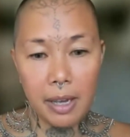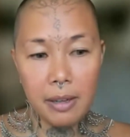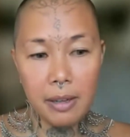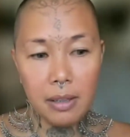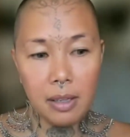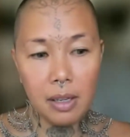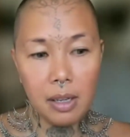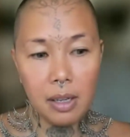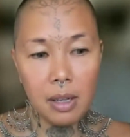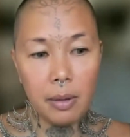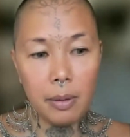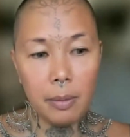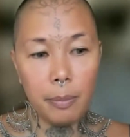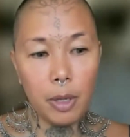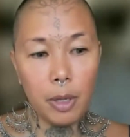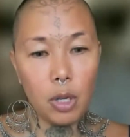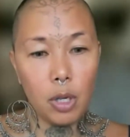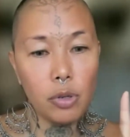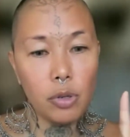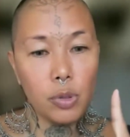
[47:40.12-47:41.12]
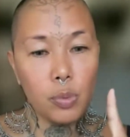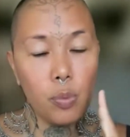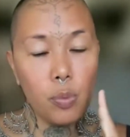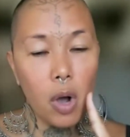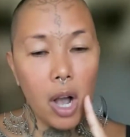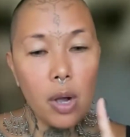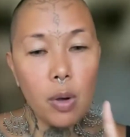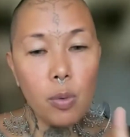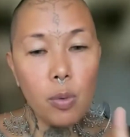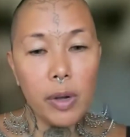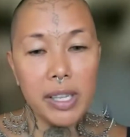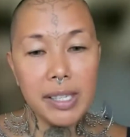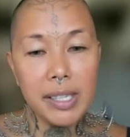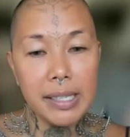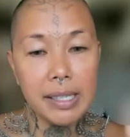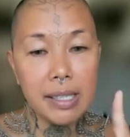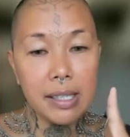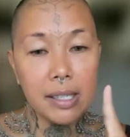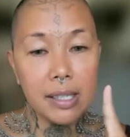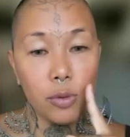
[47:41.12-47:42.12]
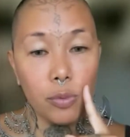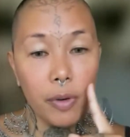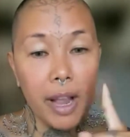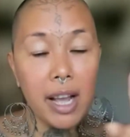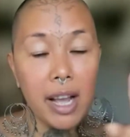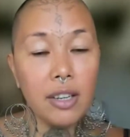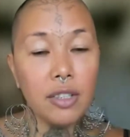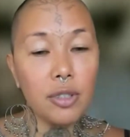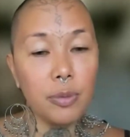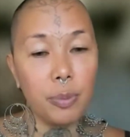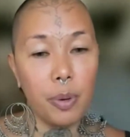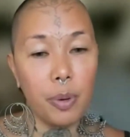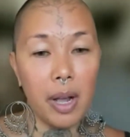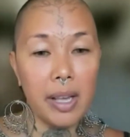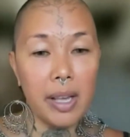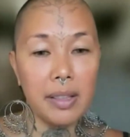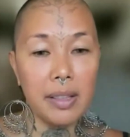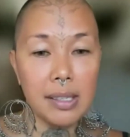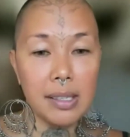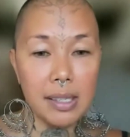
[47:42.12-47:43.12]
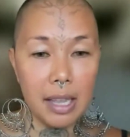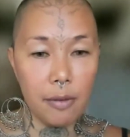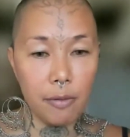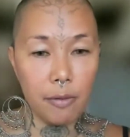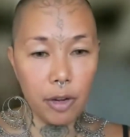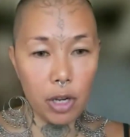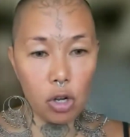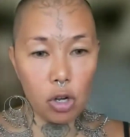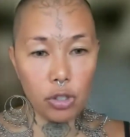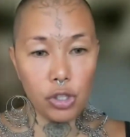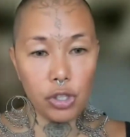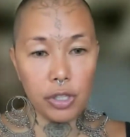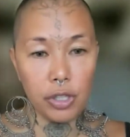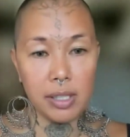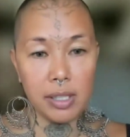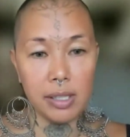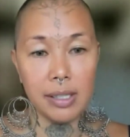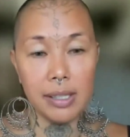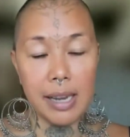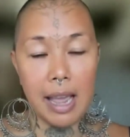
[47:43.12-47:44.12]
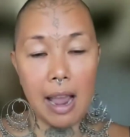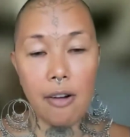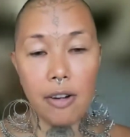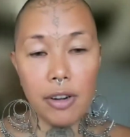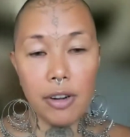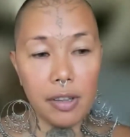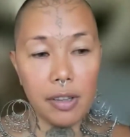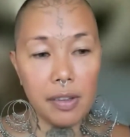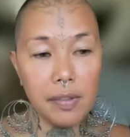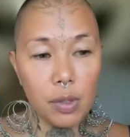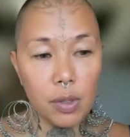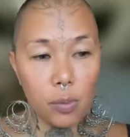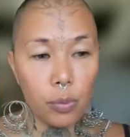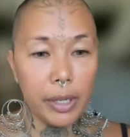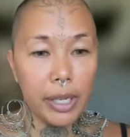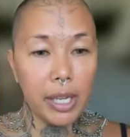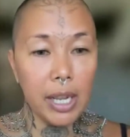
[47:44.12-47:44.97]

Yeah. Because while we're surrounded by the slavery consciousness narratives,